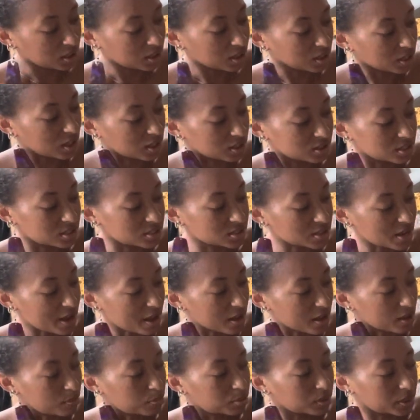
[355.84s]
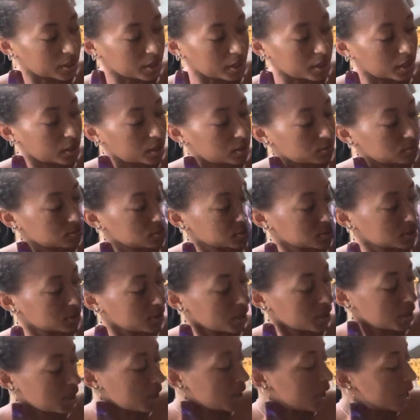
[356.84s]
Got this eggplant.
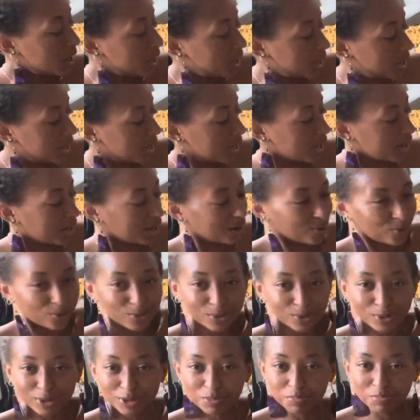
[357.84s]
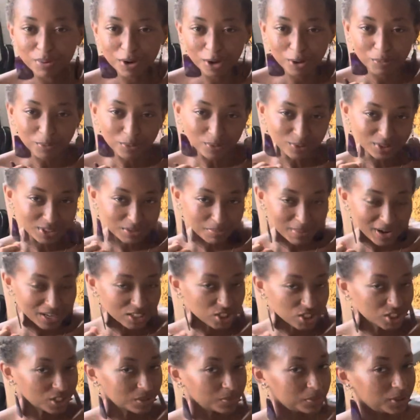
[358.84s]
And, oh, it's purple. It's
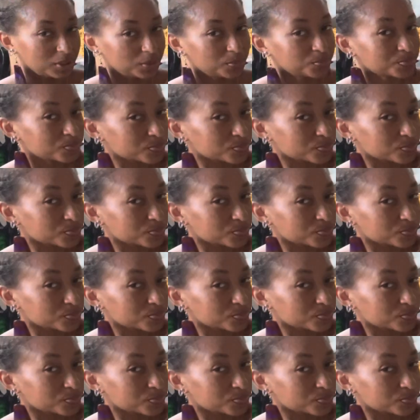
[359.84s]
matching me.